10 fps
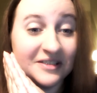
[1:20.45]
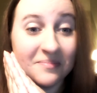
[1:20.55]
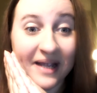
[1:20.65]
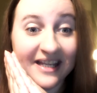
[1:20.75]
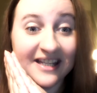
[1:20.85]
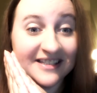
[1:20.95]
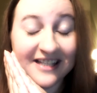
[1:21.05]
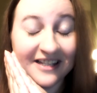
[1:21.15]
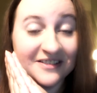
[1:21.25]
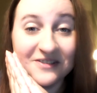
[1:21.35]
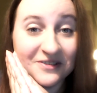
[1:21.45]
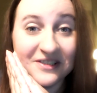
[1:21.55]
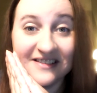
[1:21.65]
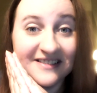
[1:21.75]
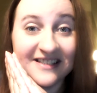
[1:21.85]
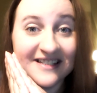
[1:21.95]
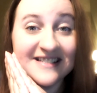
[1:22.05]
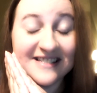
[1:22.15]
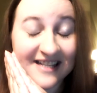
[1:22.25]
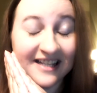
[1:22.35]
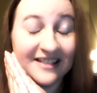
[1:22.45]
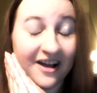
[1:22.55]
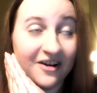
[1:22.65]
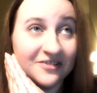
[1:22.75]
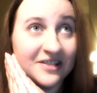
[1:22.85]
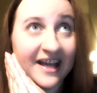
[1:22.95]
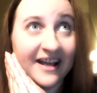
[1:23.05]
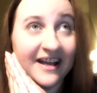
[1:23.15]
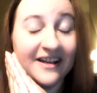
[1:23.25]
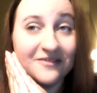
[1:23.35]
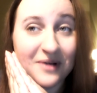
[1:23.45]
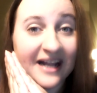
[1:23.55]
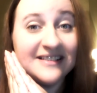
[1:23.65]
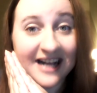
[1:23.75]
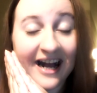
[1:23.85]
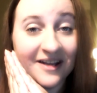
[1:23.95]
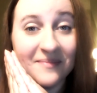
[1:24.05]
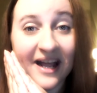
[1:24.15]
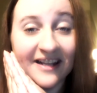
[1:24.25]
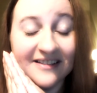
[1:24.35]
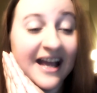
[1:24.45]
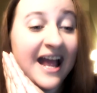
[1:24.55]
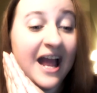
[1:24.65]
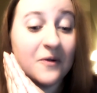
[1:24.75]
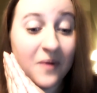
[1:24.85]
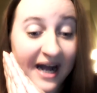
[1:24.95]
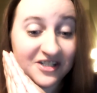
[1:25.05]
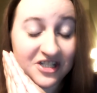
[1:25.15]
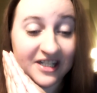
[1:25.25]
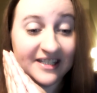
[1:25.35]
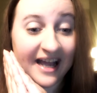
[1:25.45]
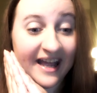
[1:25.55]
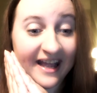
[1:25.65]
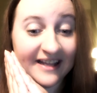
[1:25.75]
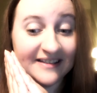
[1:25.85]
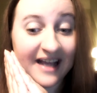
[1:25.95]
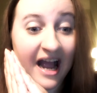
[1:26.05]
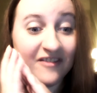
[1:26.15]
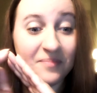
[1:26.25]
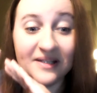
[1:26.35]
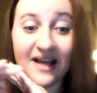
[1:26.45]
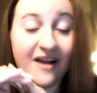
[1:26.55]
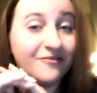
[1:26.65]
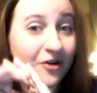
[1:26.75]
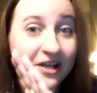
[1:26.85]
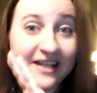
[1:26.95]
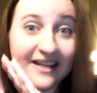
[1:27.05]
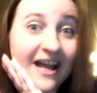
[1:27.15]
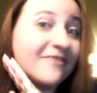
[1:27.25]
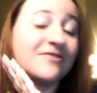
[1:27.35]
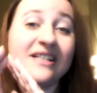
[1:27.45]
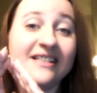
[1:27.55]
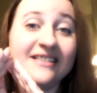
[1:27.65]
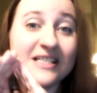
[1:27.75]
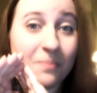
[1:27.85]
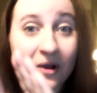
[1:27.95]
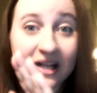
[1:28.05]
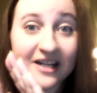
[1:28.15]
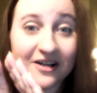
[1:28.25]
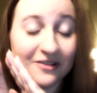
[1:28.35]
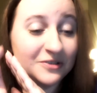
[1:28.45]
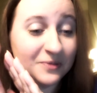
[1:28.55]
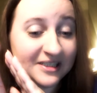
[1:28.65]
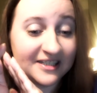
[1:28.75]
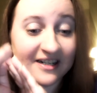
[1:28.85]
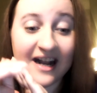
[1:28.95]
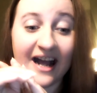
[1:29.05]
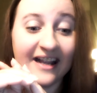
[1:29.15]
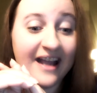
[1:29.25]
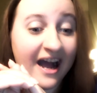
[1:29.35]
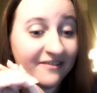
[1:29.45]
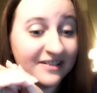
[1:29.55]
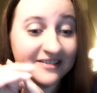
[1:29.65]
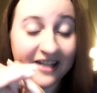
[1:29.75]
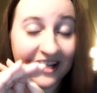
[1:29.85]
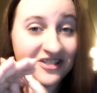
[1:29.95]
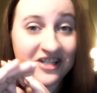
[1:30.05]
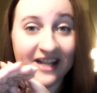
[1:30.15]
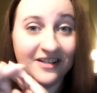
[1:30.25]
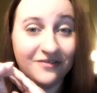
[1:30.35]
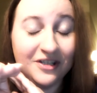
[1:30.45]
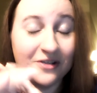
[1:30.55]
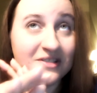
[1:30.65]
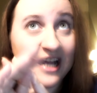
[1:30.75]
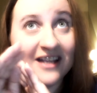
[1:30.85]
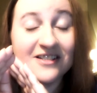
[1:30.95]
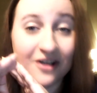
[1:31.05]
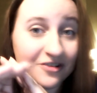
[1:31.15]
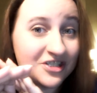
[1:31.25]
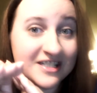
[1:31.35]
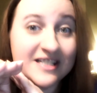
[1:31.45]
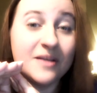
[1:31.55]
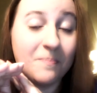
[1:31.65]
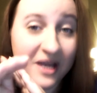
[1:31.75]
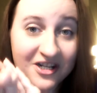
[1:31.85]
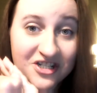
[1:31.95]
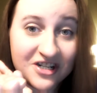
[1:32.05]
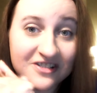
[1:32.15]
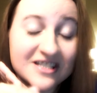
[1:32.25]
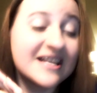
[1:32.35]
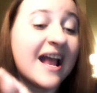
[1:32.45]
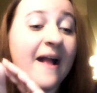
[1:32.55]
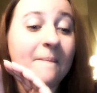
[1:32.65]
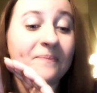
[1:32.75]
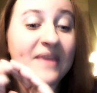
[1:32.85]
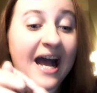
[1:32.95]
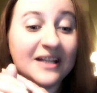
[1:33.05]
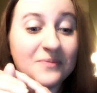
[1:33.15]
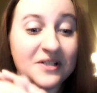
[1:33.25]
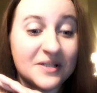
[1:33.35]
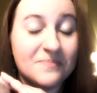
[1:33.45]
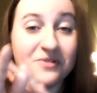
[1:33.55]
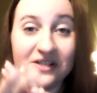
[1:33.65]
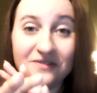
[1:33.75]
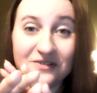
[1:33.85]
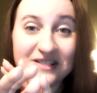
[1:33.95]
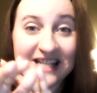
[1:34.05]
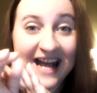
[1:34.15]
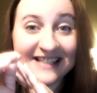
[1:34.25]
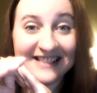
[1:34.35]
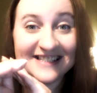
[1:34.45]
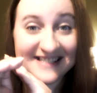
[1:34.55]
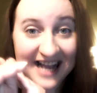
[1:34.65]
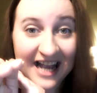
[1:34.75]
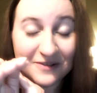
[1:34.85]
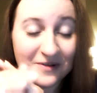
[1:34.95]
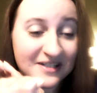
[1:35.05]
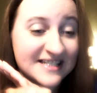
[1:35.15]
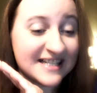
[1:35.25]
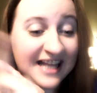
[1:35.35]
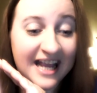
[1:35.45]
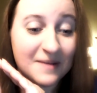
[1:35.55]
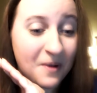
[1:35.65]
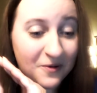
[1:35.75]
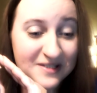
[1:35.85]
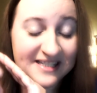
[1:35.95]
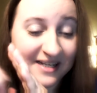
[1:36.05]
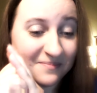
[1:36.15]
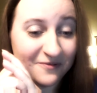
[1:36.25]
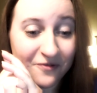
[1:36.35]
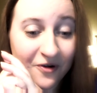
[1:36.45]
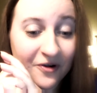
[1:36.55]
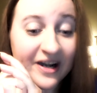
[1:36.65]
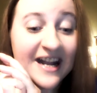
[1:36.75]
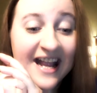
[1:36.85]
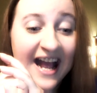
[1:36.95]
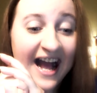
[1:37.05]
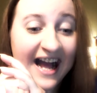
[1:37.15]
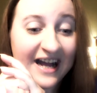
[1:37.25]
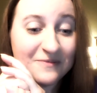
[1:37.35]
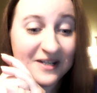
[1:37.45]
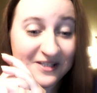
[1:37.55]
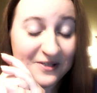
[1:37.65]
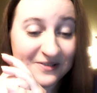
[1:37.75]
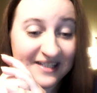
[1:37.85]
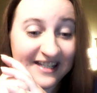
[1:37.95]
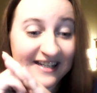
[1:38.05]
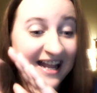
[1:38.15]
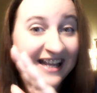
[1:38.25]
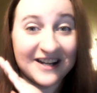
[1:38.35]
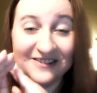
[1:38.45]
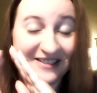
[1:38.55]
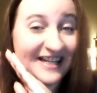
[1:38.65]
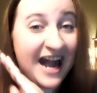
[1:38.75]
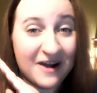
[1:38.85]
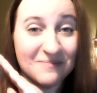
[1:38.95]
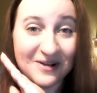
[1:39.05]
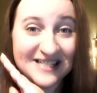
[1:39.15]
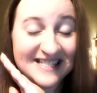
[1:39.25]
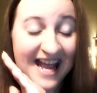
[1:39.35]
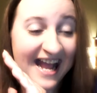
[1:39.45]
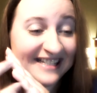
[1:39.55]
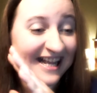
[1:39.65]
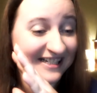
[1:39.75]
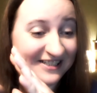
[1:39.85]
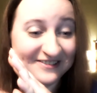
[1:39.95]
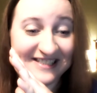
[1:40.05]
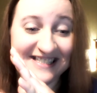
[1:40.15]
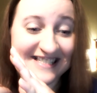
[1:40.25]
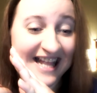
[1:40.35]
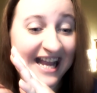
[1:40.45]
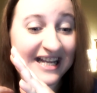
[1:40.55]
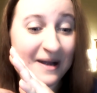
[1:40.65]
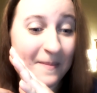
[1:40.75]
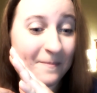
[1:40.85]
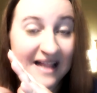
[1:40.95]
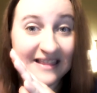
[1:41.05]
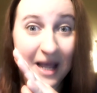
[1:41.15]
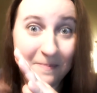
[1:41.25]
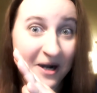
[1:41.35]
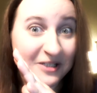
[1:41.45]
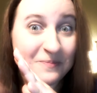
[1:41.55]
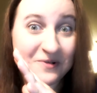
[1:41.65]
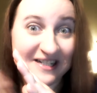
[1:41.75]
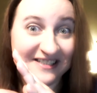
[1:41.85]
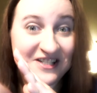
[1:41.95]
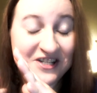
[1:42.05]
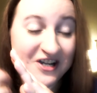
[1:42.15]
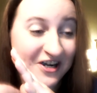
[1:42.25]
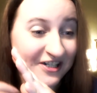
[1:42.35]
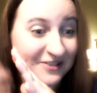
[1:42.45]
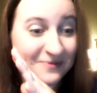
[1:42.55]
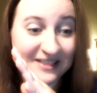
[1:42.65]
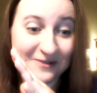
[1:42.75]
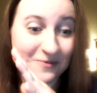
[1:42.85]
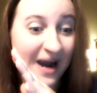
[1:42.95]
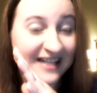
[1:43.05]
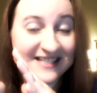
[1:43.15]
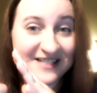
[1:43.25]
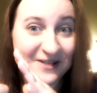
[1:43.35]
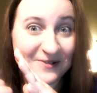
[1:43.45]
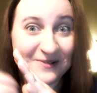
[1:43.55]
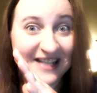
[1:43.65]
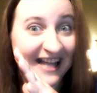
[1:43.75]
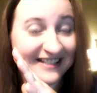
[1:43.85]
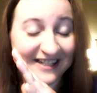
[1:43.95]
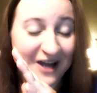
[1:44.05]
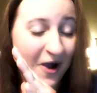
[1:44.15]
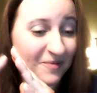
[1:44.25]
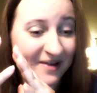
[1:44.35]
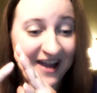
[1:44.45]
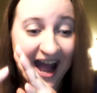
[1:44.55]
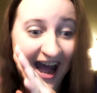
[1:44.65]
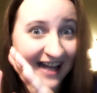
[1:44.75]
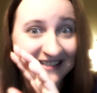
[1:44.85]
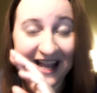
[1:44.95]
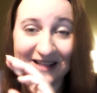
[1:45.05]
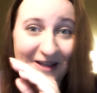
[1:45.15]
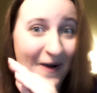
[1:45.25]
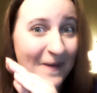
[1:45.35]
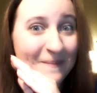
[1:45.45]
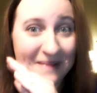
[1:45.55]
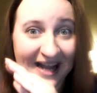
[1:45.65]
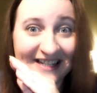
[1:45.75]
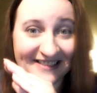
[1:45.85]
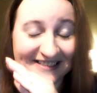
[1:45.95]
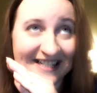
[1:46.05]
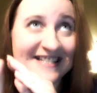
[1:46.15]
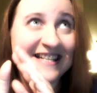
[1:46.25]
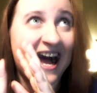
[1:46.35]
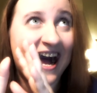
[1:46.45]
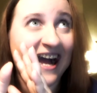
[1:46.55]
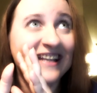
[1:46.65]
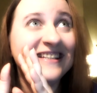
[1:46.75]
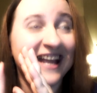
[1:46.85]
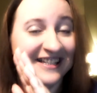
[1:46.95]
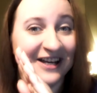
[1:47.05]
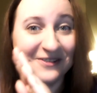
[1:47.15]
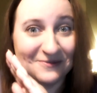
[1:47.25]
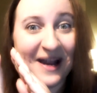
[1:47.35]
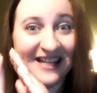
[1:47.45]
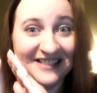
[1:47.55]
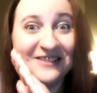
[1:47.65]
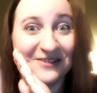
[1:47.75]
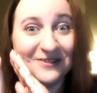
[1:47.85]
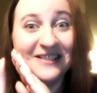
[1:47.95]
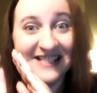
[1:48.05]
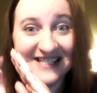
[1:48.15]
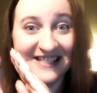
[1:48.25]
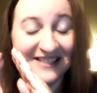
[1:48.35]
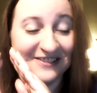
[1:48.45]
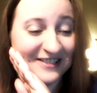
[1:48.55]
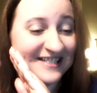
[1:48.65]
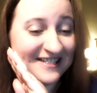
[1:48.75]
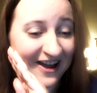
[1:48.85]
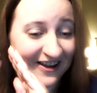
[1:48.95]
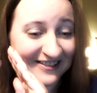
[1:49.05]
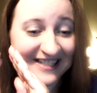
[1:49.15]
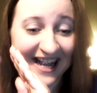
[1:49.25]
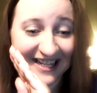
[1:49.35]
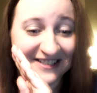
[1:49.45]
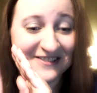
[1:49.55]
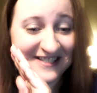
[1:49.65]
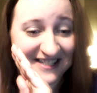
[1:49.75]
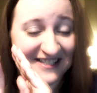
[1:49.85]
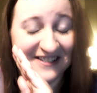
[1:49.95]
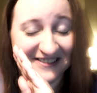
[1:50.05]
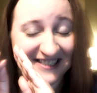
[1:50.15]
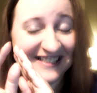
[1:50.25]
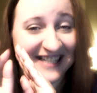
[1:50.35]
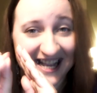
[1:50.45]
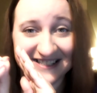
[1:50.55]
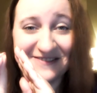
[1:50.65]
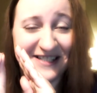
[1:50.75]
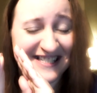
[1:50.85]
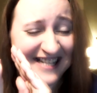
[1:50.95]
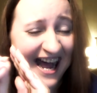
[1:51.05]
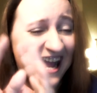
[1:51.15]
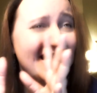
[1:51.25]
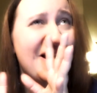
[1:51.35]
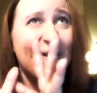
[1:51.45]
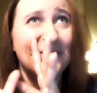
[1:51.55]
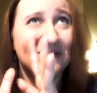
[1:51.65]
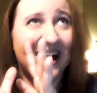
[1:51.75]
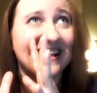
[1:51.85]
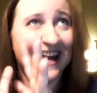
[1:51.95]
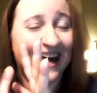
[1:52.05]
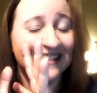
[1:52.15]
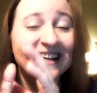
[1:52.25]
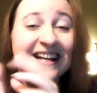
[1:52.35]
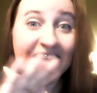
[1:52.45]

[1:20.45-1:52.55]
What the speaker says: make it and couldn't sit on the right time and watch it. And I've been avoiding every spoiler on Twitter. I haven't touched any videos. I saw just the pictures that were the previews that PSY was like posting before with Yoongi, like on the cowboy set, and Yoongi's like a leopard print shirt with the white suit and the cowboy hat. And oh my goodness, I cannot wait to listen to the song and to see Yoongi dance with PSY. Oh my god.